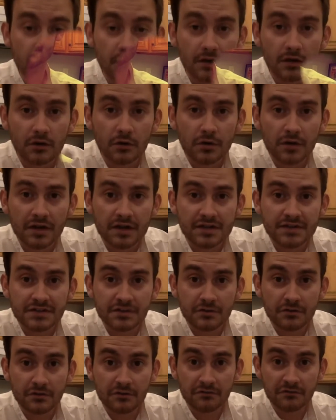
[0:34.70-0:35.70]
Okay,
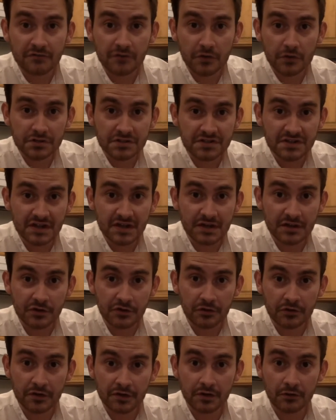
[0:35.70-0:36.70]
so the first thing
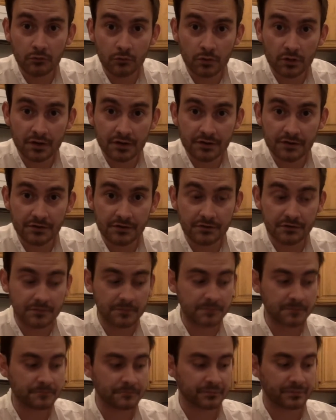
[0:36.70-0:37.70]
you're going to want to
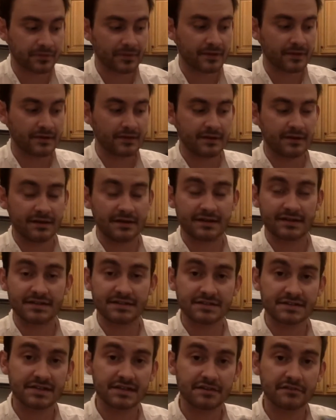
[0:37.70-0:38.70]
do
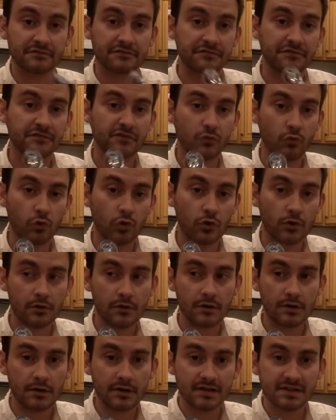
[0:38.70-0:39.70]
is get
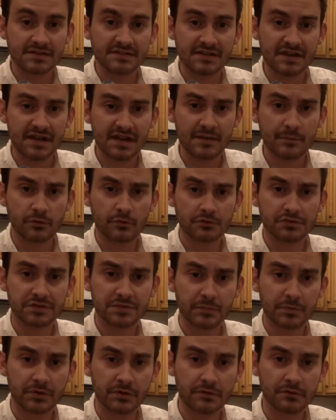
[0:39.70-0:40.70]
4
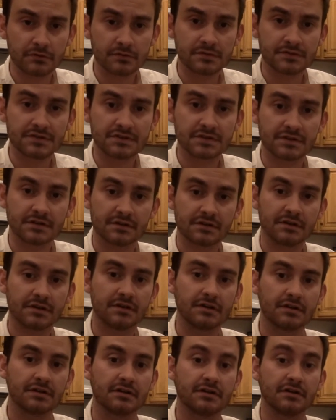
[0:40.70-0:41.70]
tablespoons
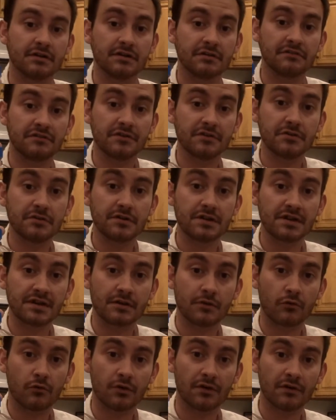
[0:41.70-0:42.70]
of
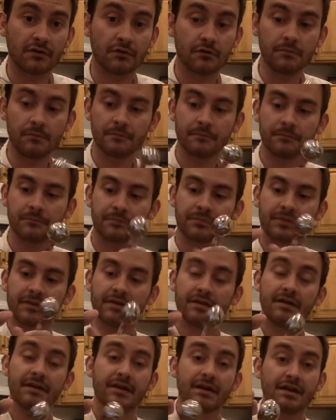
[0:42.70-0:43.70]
cooking oil,
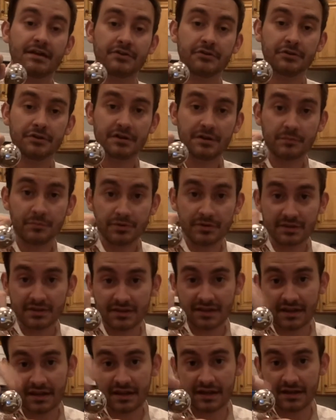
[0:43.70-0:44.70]
and you're going to
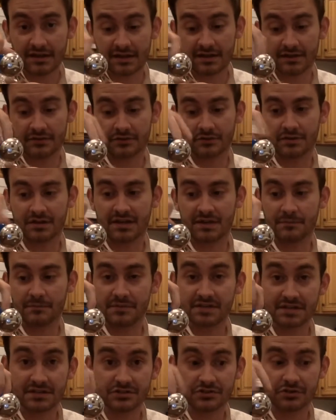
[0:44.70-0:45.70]
put that in your
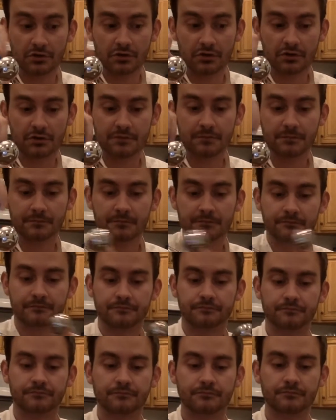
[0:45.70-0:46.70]
empty jar,
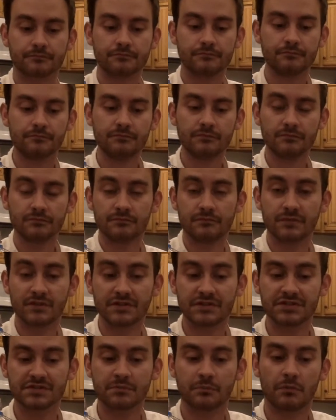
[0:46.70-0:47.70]

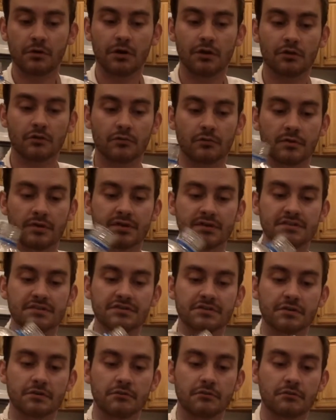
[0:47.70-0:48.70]
the smaller one.
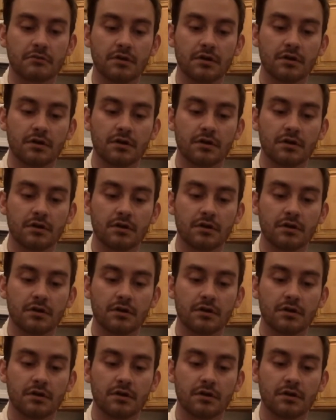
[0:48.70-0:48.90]
So